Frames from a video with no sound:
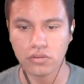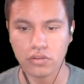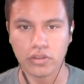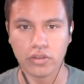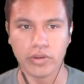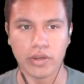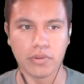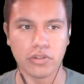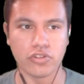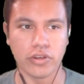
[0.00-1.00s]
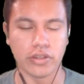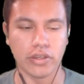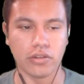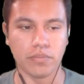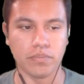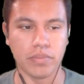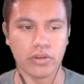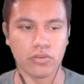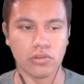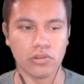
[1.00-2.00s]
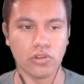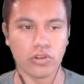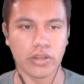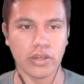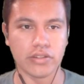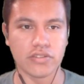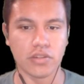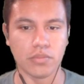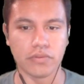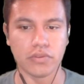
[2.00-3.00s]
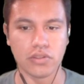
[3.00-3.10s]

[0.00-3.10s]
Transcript: Okay, wait, I'm gonna try to get a better look at some of